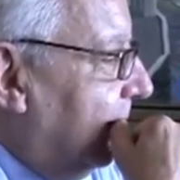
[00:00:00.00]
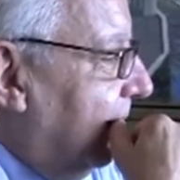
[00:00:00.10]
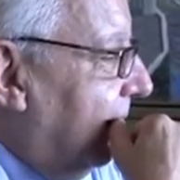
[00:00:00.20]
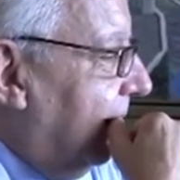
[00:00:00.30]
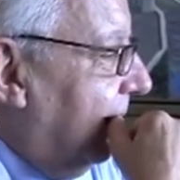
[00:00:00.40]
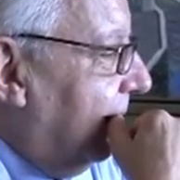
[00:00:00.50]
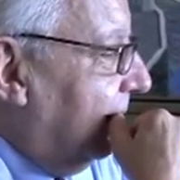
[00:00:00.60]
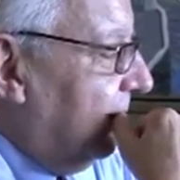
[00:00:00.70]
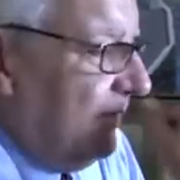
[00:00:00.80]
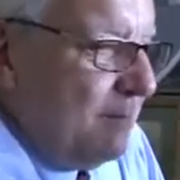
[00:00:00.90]

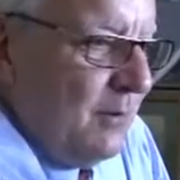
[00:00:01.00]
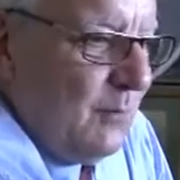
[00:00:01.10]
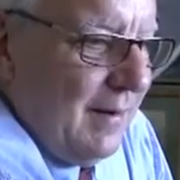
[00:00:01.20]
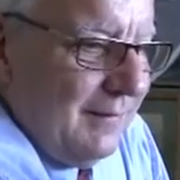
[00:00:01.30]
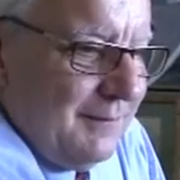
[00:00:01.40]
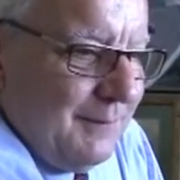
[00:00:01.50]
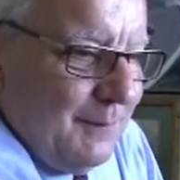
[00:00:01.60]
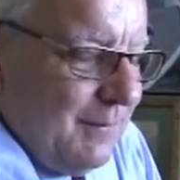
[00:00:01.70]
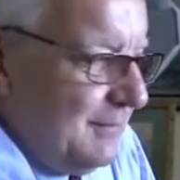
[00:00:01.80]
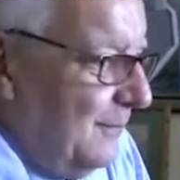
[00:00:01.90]
The German one
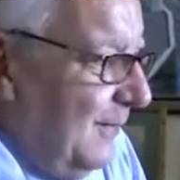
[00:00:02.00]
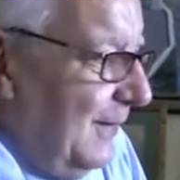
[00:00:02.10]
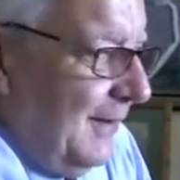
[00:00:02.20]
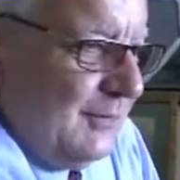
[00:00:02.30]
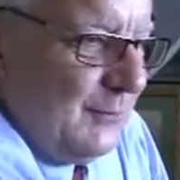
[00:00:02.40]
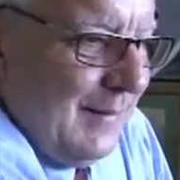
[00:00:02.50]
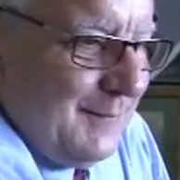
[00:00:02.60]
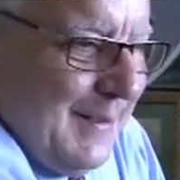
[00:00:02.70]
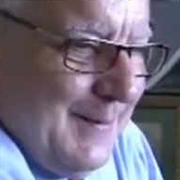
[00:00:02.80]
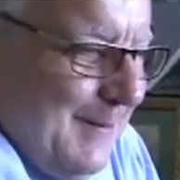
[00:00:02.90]
was the very last
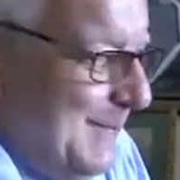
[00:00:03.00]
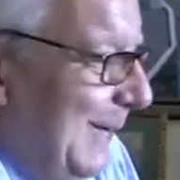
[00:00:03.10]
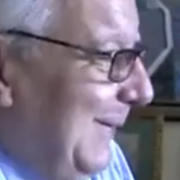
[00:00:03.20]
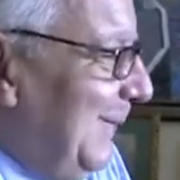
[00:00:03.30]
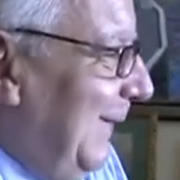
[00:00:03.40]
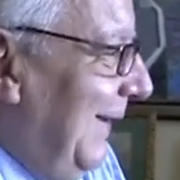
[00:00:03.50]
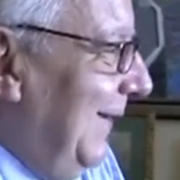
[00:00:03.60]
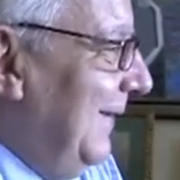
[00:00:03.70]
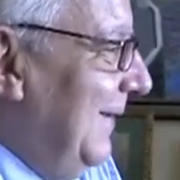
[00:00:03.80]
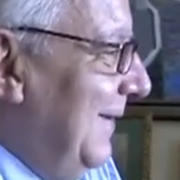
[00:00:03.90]
one, by the
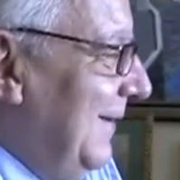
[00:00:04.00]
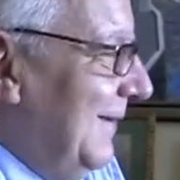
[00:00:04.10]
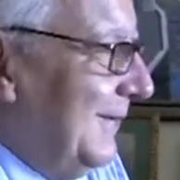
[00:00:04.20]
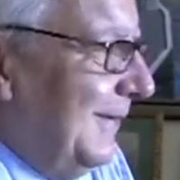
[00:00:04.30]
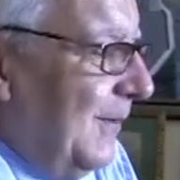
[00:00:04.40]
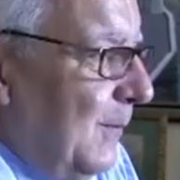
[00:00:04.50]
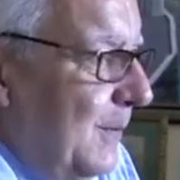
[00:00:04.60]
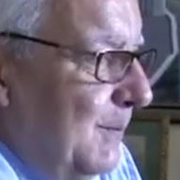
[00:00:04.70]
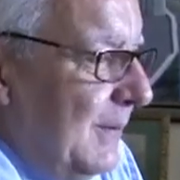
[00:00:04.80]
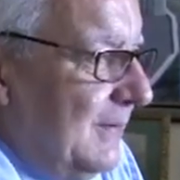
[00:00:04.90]
way. So there
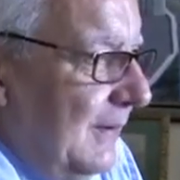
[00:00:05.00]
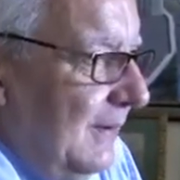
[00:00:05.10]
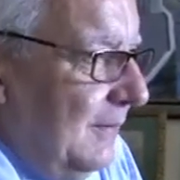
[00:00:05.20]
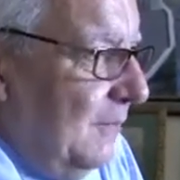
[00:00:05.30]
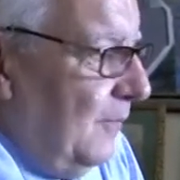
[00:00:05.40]
were basically the